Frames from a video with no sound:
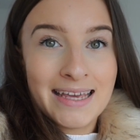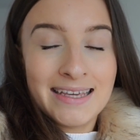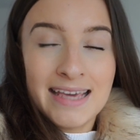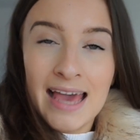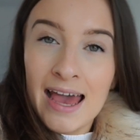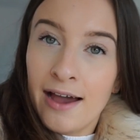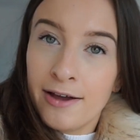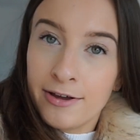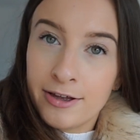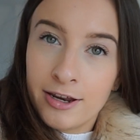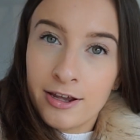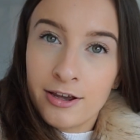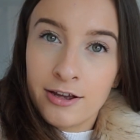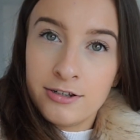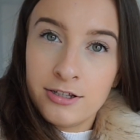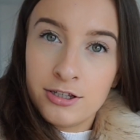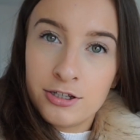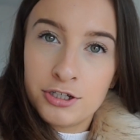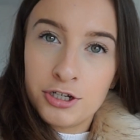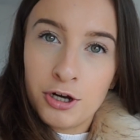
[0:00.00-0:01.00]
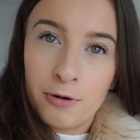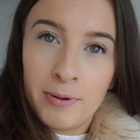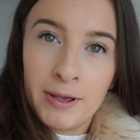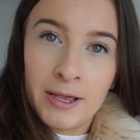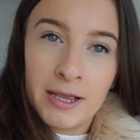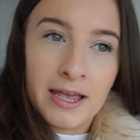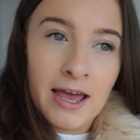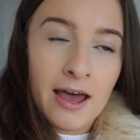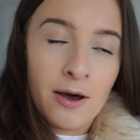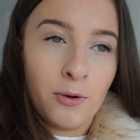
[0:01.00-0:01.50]
going to go to the shop
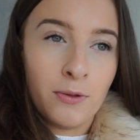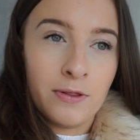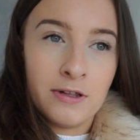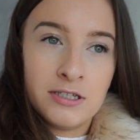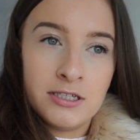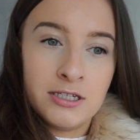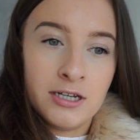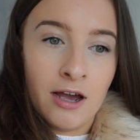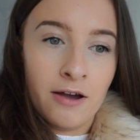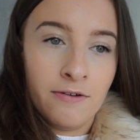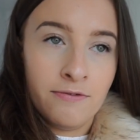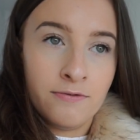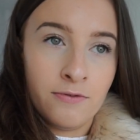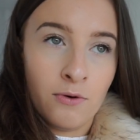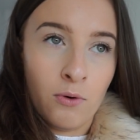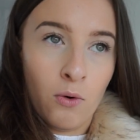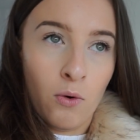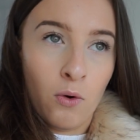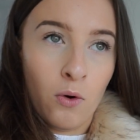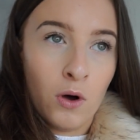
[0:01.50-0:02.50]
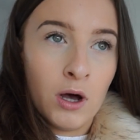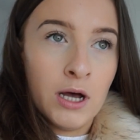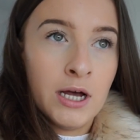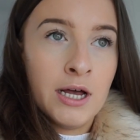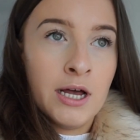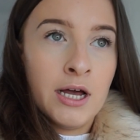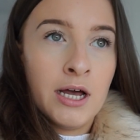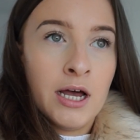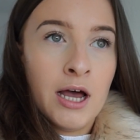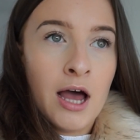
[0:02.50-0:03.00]
and get all the stuff for
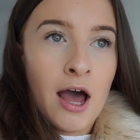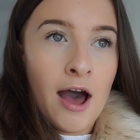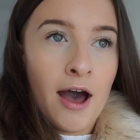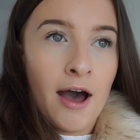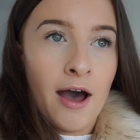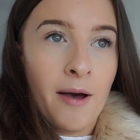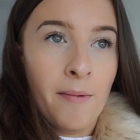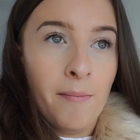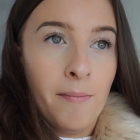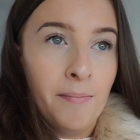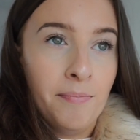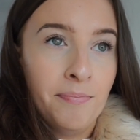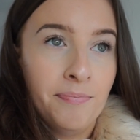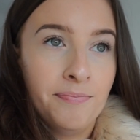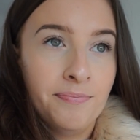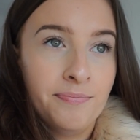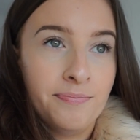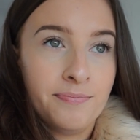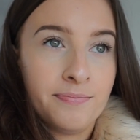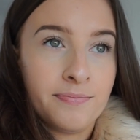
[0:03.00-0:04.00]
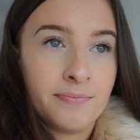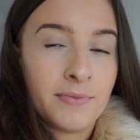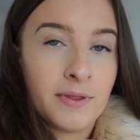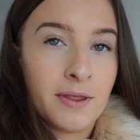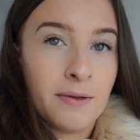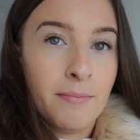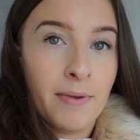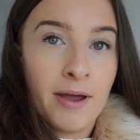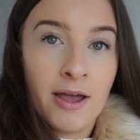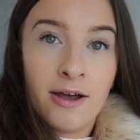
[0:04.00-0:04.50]

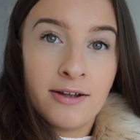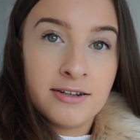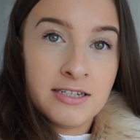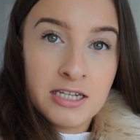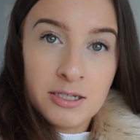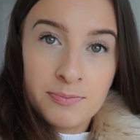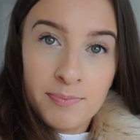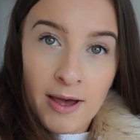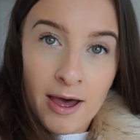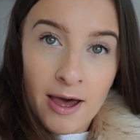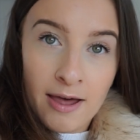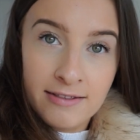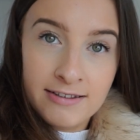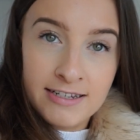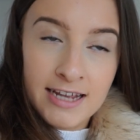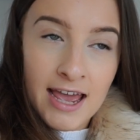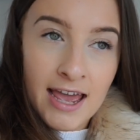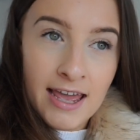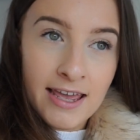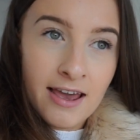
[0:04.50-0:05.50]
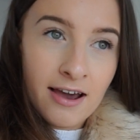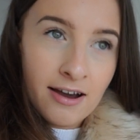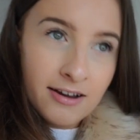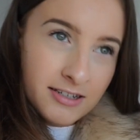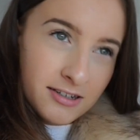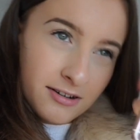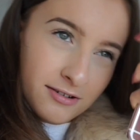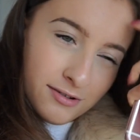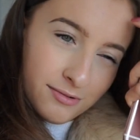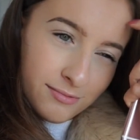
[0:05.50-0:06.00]
my auntie's birthday. I
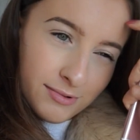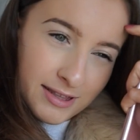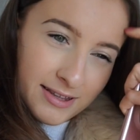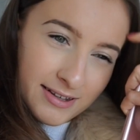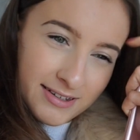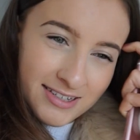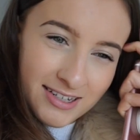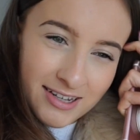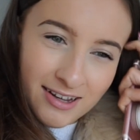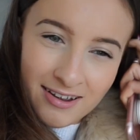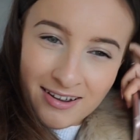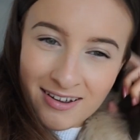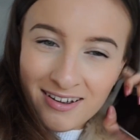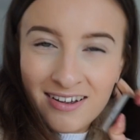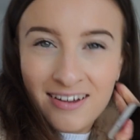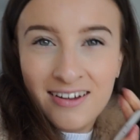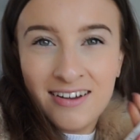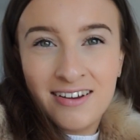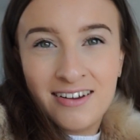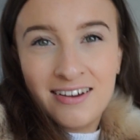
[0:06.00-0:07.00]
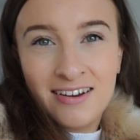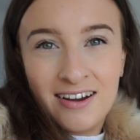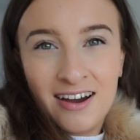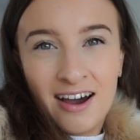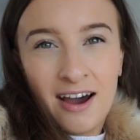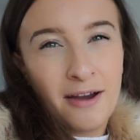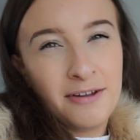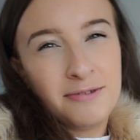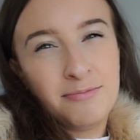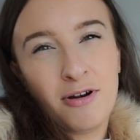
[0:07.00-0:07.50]
don't know whether to...
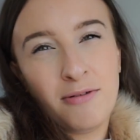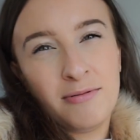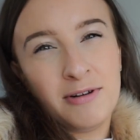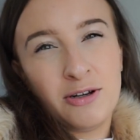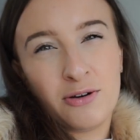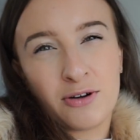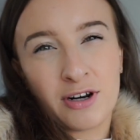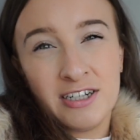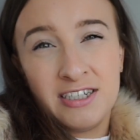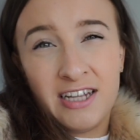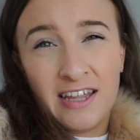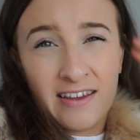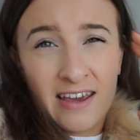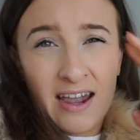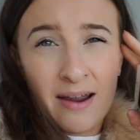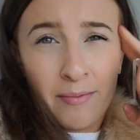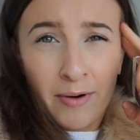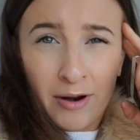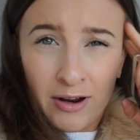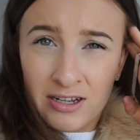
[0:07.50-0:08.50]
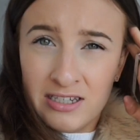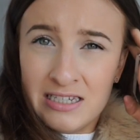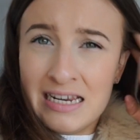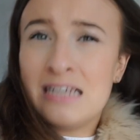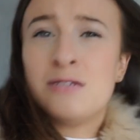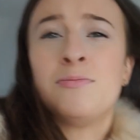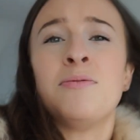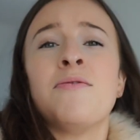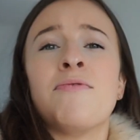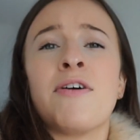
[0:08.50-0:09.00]
I'm probably not going to take the camera because,
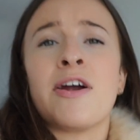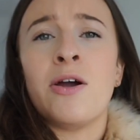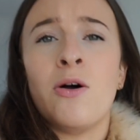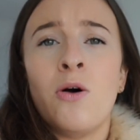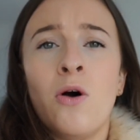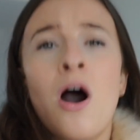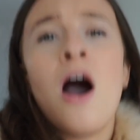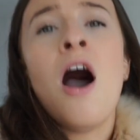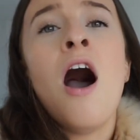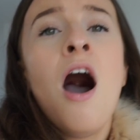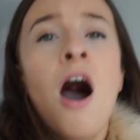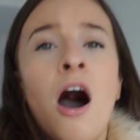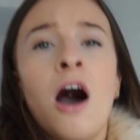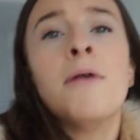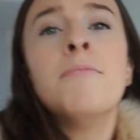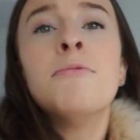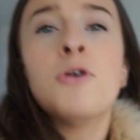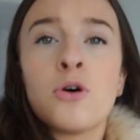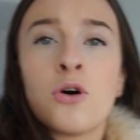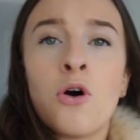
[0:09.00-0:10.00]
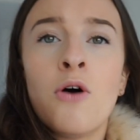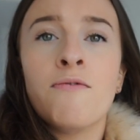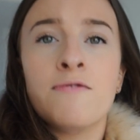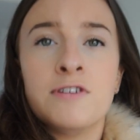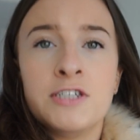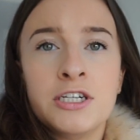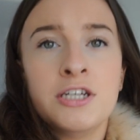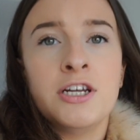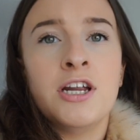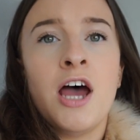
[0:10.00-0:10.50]
let's be real, I'm not
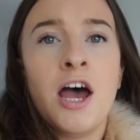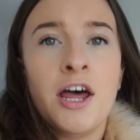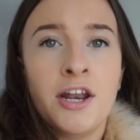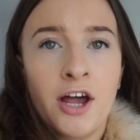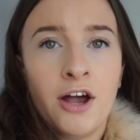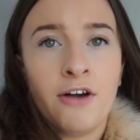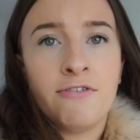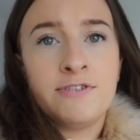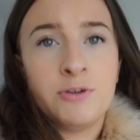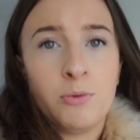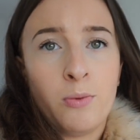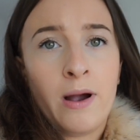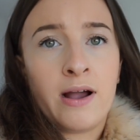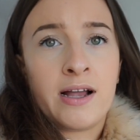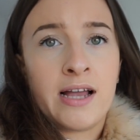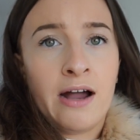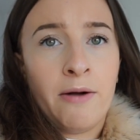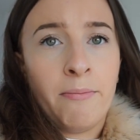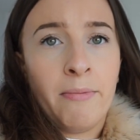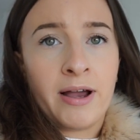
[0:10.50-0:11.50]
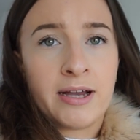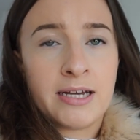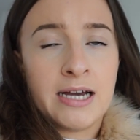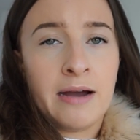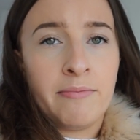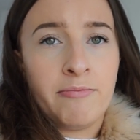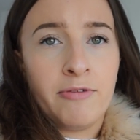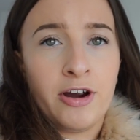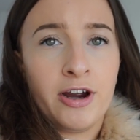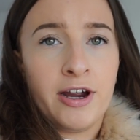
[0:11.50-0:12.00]
confident enough to whack out my
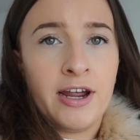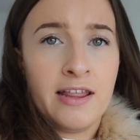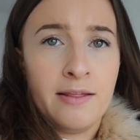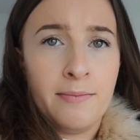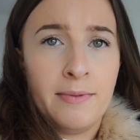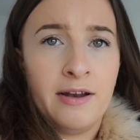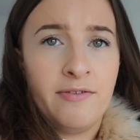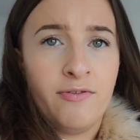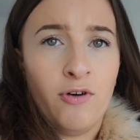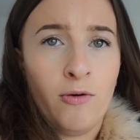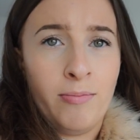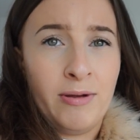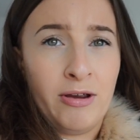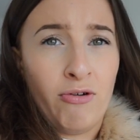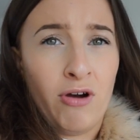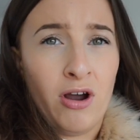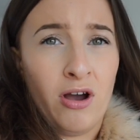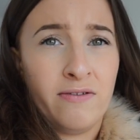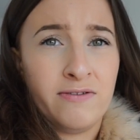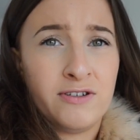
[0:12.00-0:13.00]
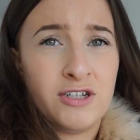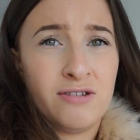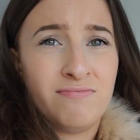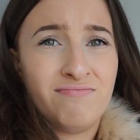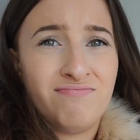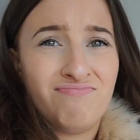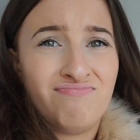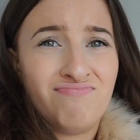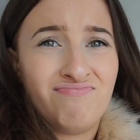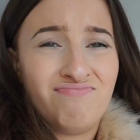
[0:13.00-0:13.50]
camera in the middle of Hobbycraft.
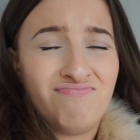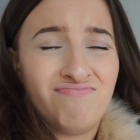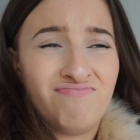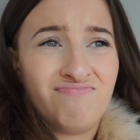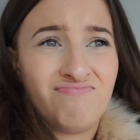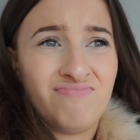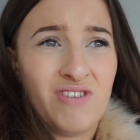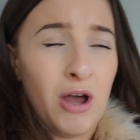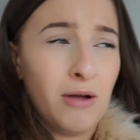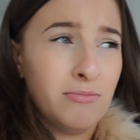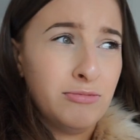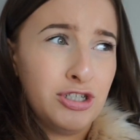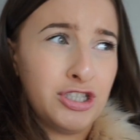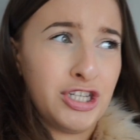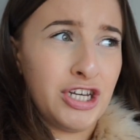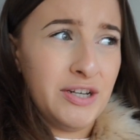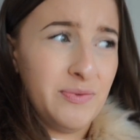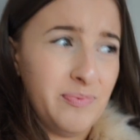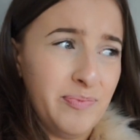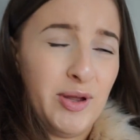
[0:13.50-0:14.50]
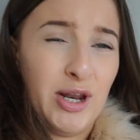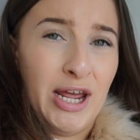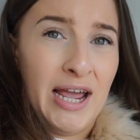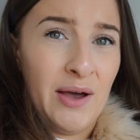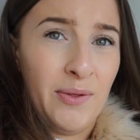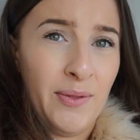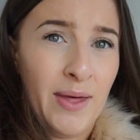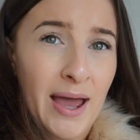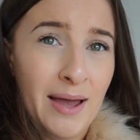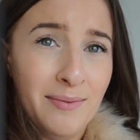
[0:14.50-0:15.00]
I'm just going to put it
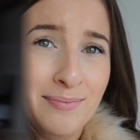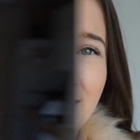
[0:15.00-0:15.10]
out there.